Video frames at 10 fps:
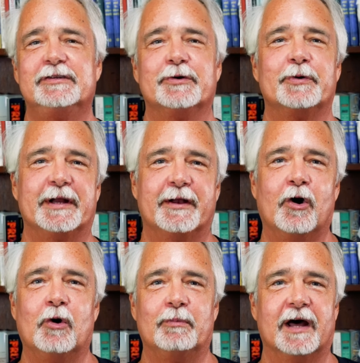do it at
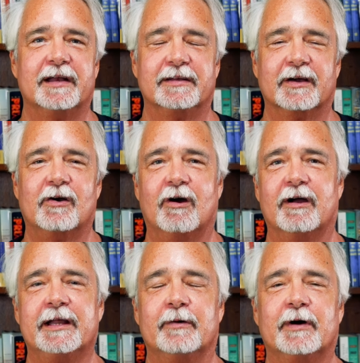home, not in the
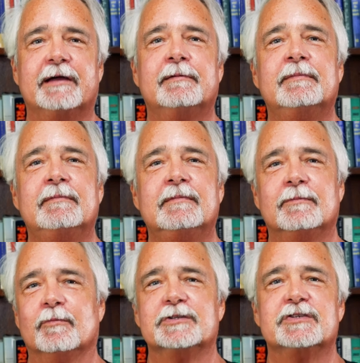car anyway.
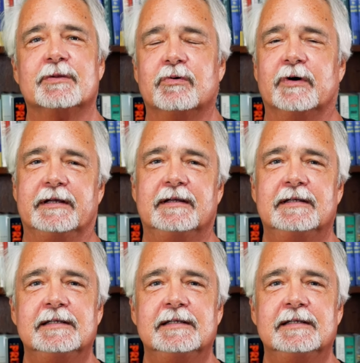What's the point?